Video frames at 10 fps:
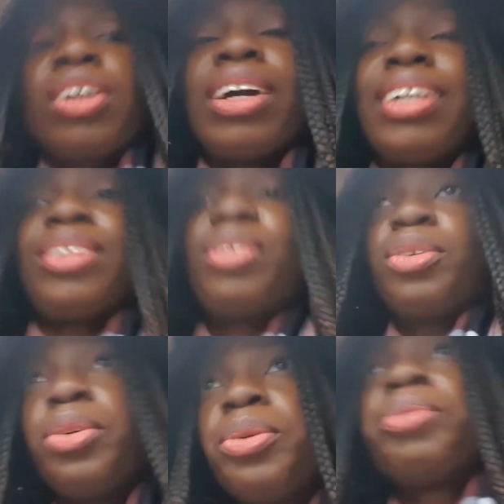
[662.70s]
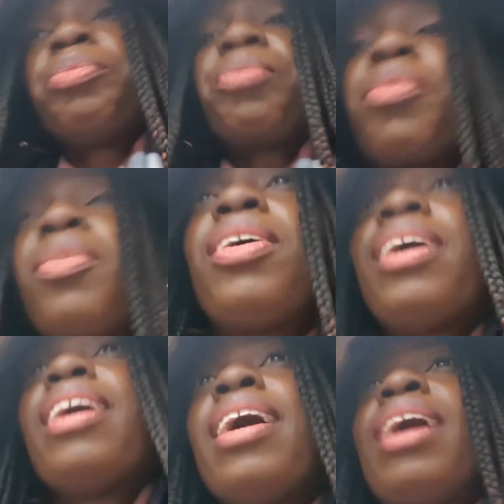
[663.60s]
Guys, so
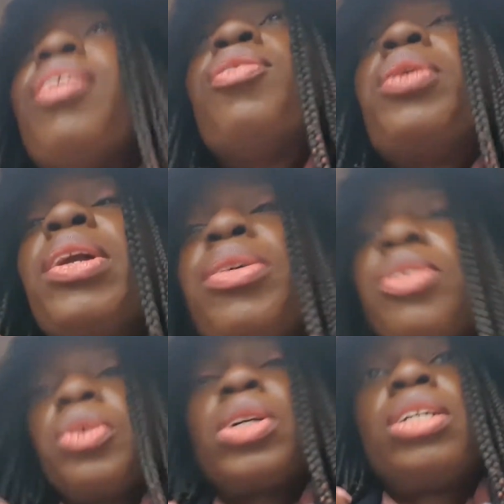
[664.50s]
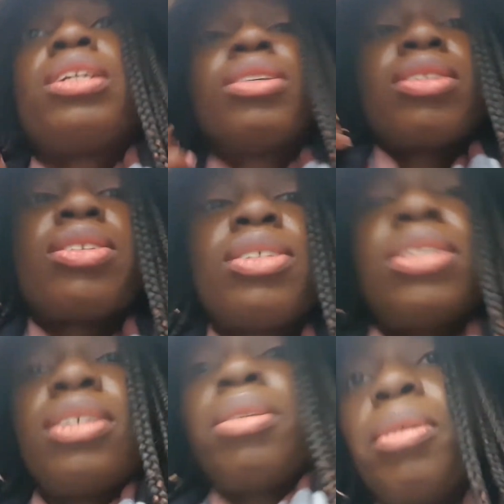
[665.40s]
when I was walking down to
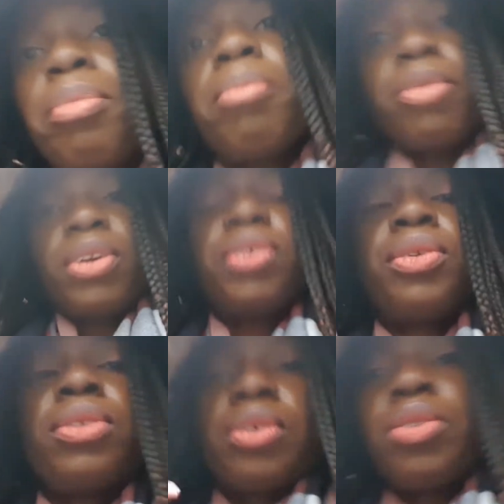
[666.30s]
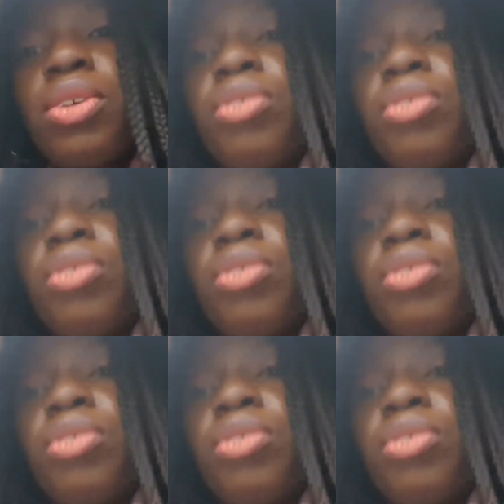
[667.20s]
the restaurant I wanted